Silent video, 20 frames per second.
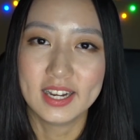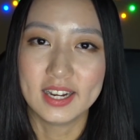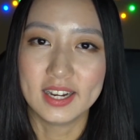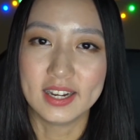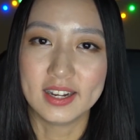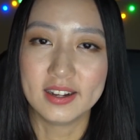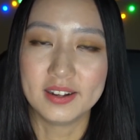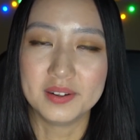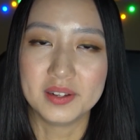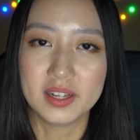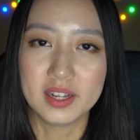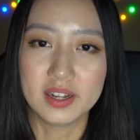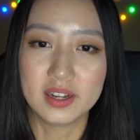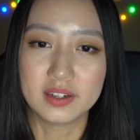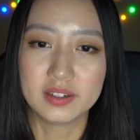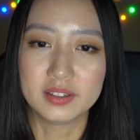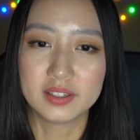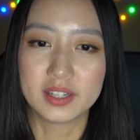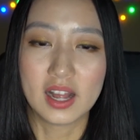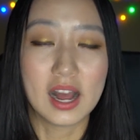
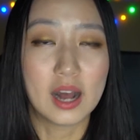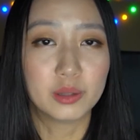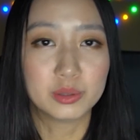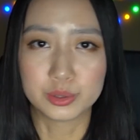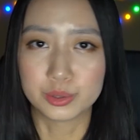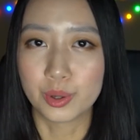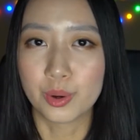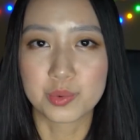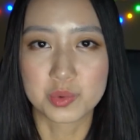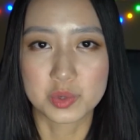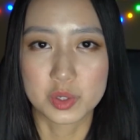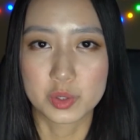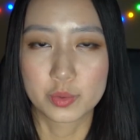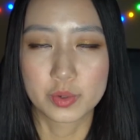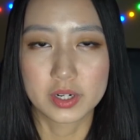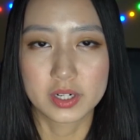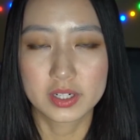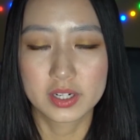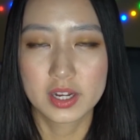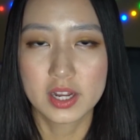on how the tones
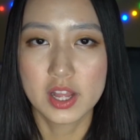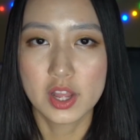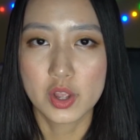work.